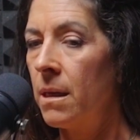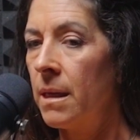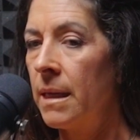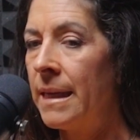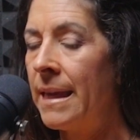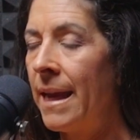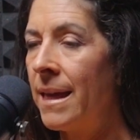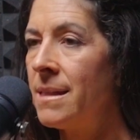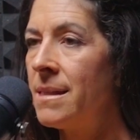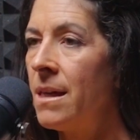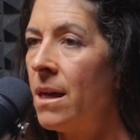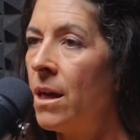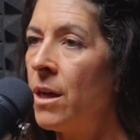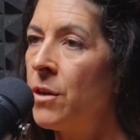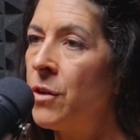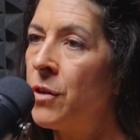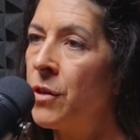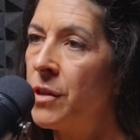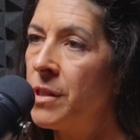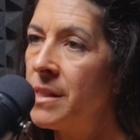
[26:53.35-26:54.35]
get to
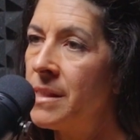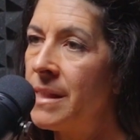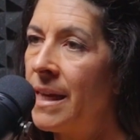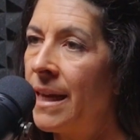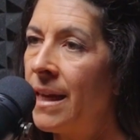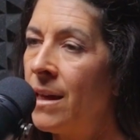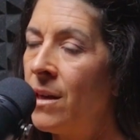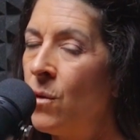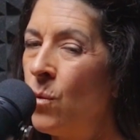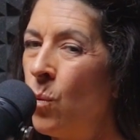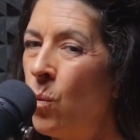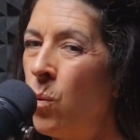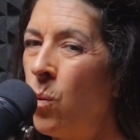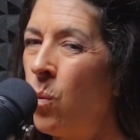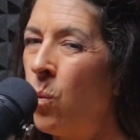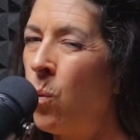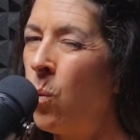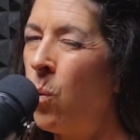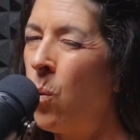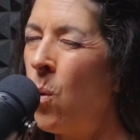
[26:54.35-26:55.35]
understand
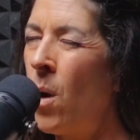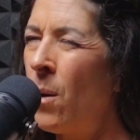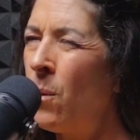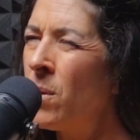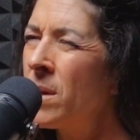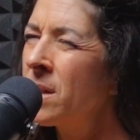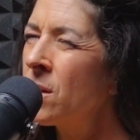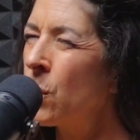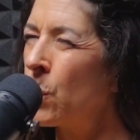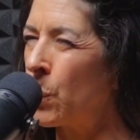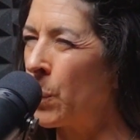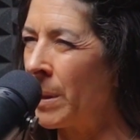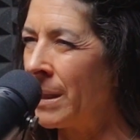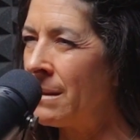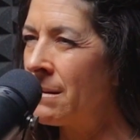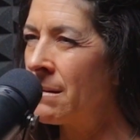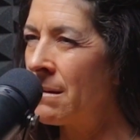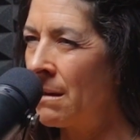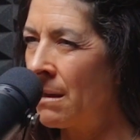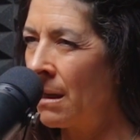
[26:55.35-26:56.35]
what was the
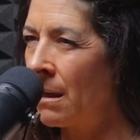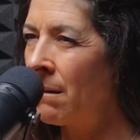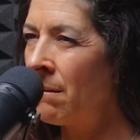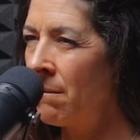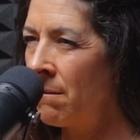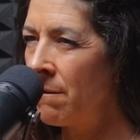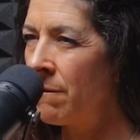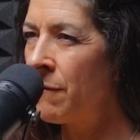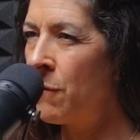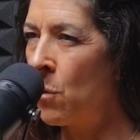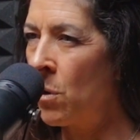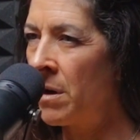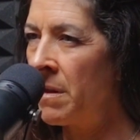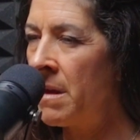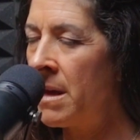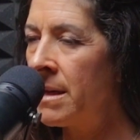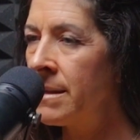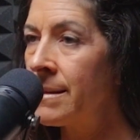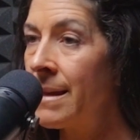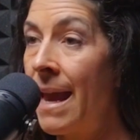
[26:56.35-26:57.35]
reasoning for
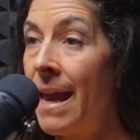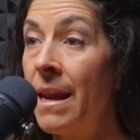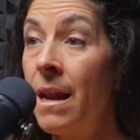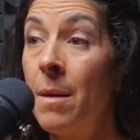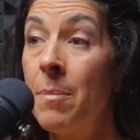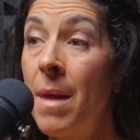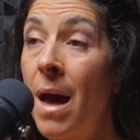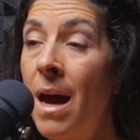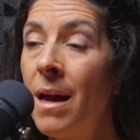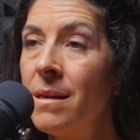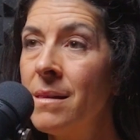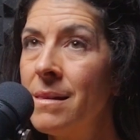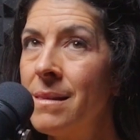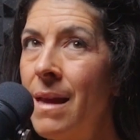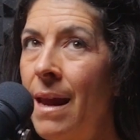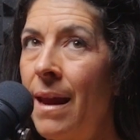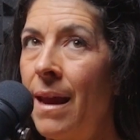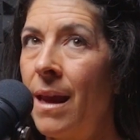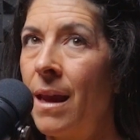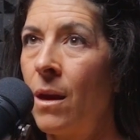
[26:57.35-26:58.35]
this. And I'm not
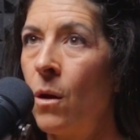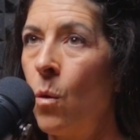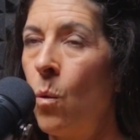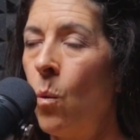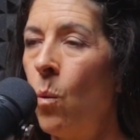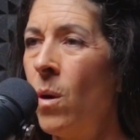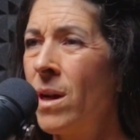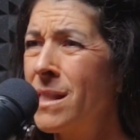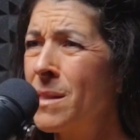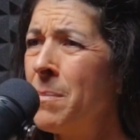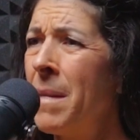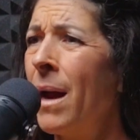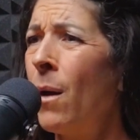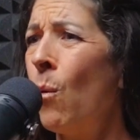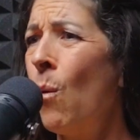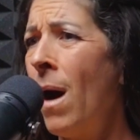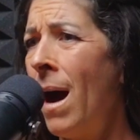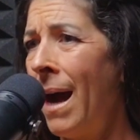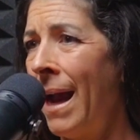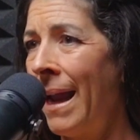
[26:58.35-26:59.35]
saying what's my
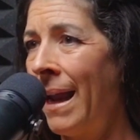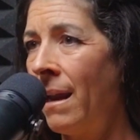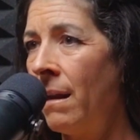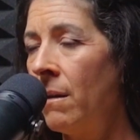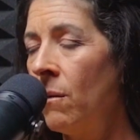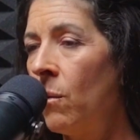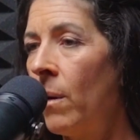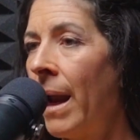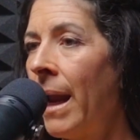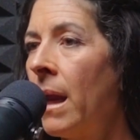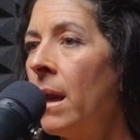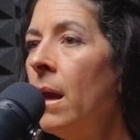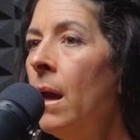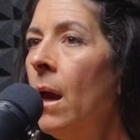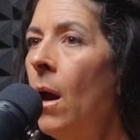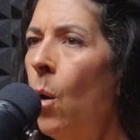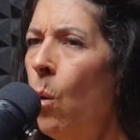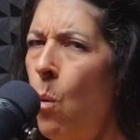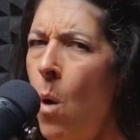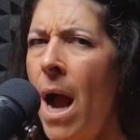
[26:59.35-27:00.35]
why, right?
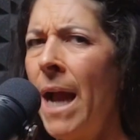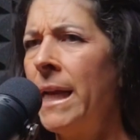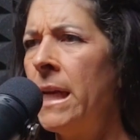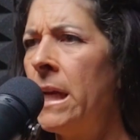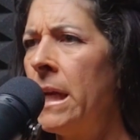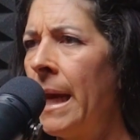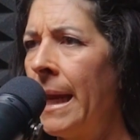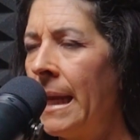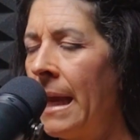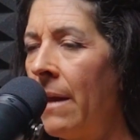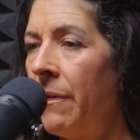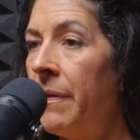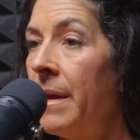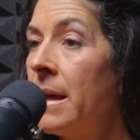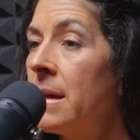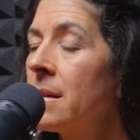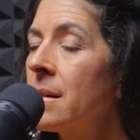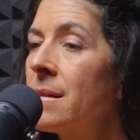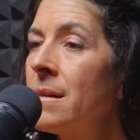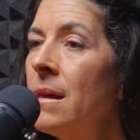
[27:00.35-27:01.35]
Why did I get
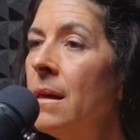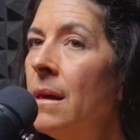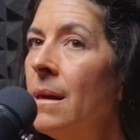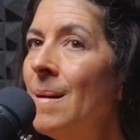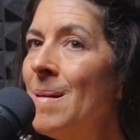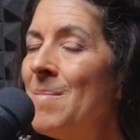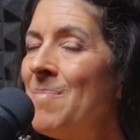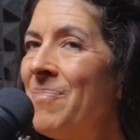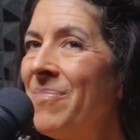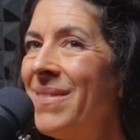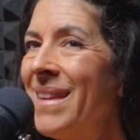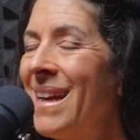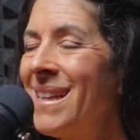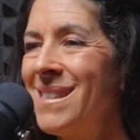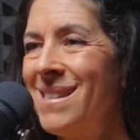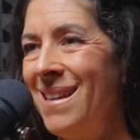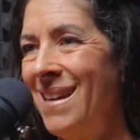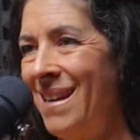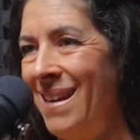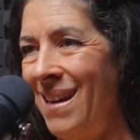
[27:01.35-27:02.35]
this? That's
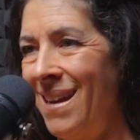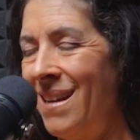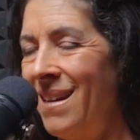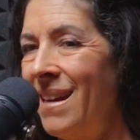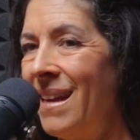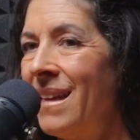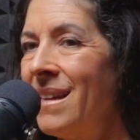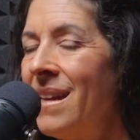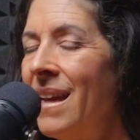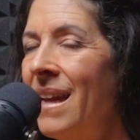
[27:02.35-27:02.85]
not it.